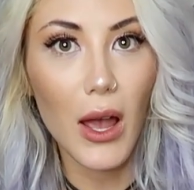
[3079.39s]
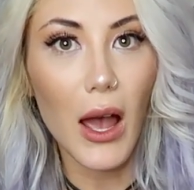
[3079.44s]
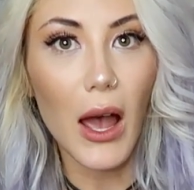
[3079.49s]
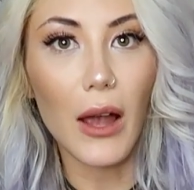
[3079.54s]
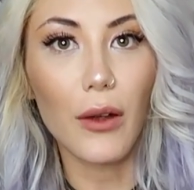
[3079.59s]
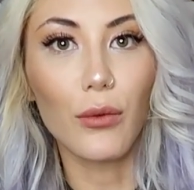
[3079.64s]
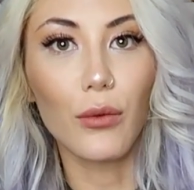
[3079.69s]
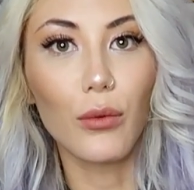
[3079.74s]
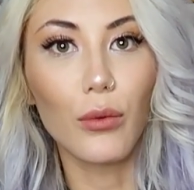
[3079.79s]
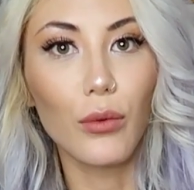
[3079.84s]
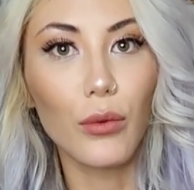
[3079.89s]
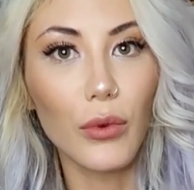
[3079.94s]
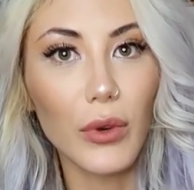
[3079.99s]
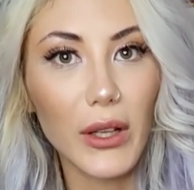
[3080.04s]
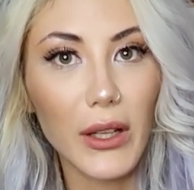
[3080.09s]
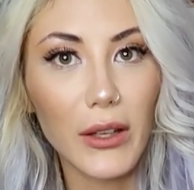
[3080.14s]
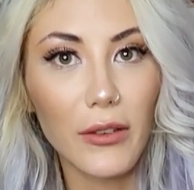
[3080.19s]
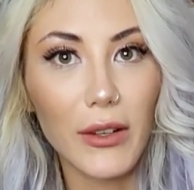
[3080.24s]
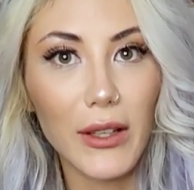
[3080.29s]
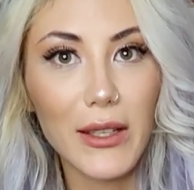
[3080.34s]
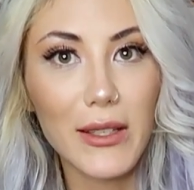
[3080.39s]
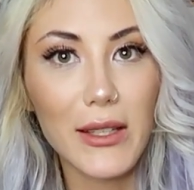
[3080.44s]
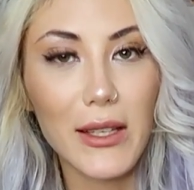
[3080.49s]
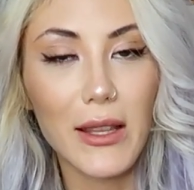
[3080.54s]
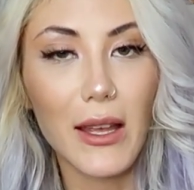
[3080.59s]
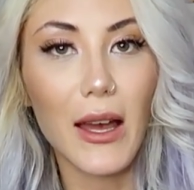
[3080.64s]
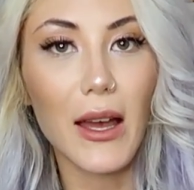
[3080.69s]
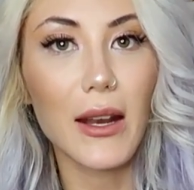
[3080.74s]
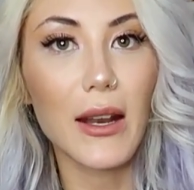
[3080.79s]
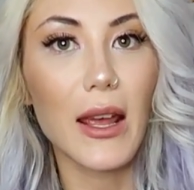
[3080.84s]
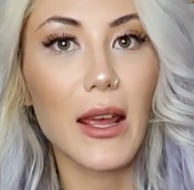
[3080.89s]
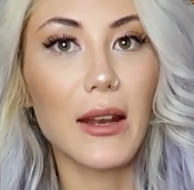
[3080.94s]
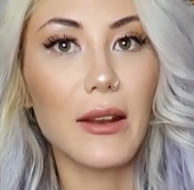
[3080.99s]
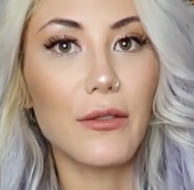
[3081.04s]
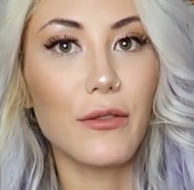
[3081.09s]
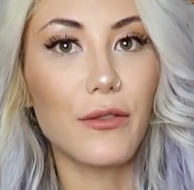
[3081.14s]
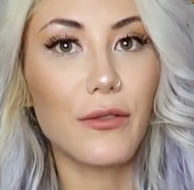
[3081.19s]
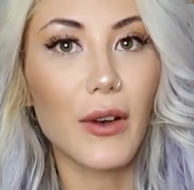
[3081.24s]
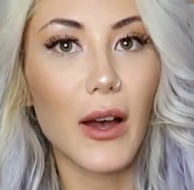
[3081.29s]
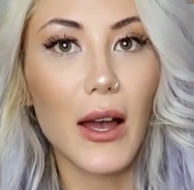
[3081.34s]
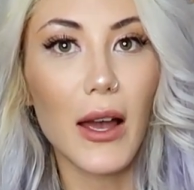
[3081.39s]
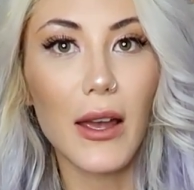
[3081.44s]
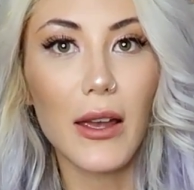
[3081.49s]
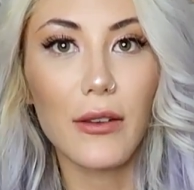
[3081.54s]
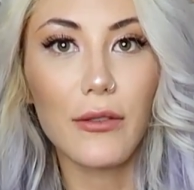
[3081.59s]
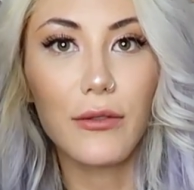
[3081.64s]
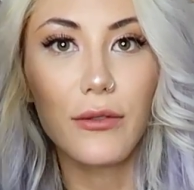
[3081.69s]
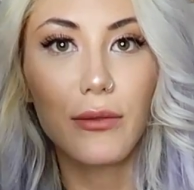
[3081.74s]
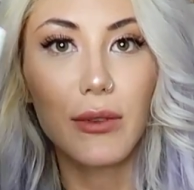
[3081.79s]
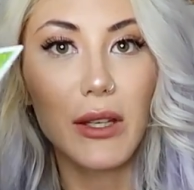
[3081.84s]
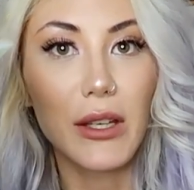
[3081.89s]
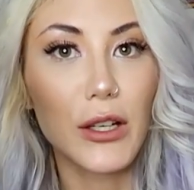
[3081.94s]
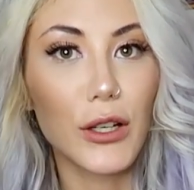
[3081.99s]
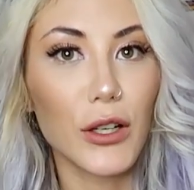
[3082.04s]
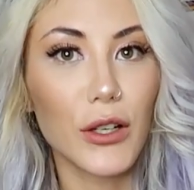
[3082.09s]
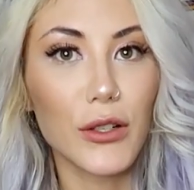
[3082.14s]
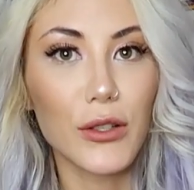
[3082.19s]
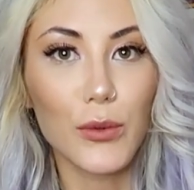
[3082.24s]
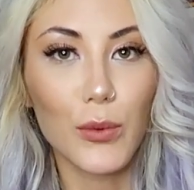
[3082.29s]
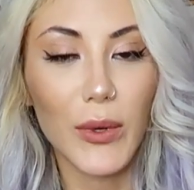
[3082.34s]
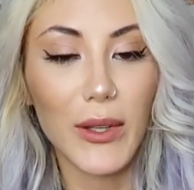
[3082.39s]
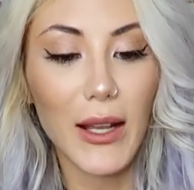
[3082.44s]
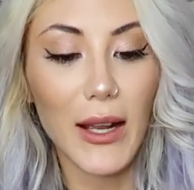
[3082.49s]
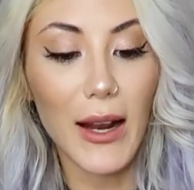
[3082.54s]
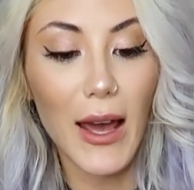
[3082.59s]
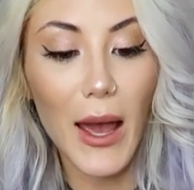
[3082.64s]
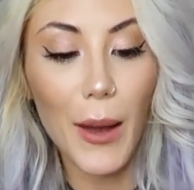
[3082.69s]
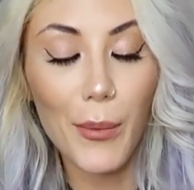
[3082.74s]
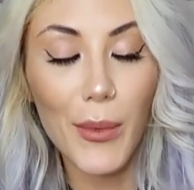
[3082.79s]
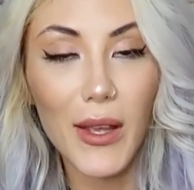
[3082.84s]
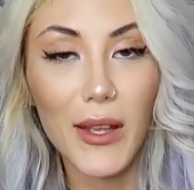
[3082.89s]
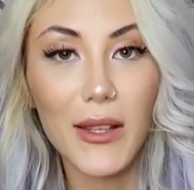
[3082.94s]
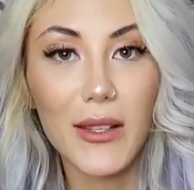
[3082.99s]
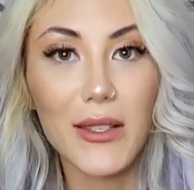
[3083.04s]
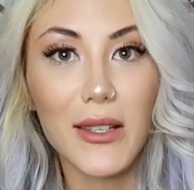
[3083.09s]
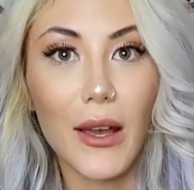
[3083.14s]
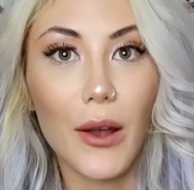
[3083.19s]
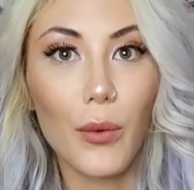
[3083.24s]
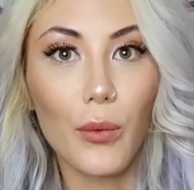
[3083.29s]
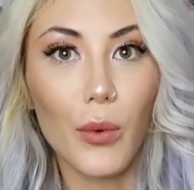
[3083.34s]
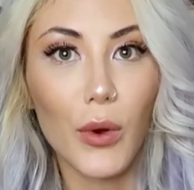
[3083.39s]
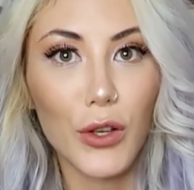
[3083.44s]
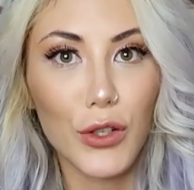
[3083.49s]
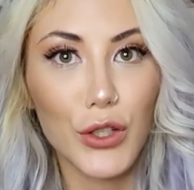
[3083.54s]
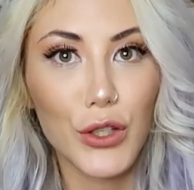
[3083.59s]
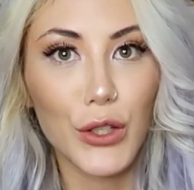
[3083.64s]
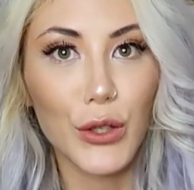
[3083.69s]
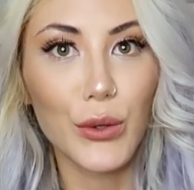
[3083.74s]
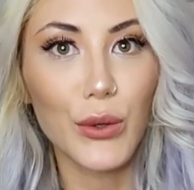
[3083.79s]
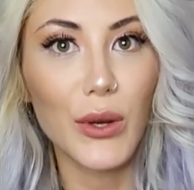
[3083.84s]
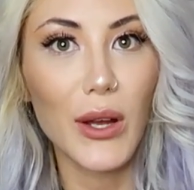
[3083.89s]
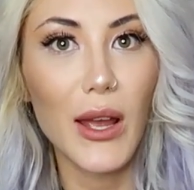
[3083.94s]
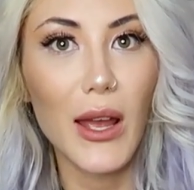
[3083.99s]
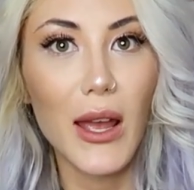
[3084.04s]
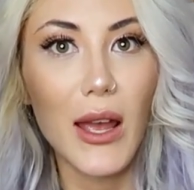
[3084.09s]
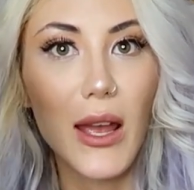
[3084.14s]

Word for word: I really, really see that. And in five years, when that happens, I want you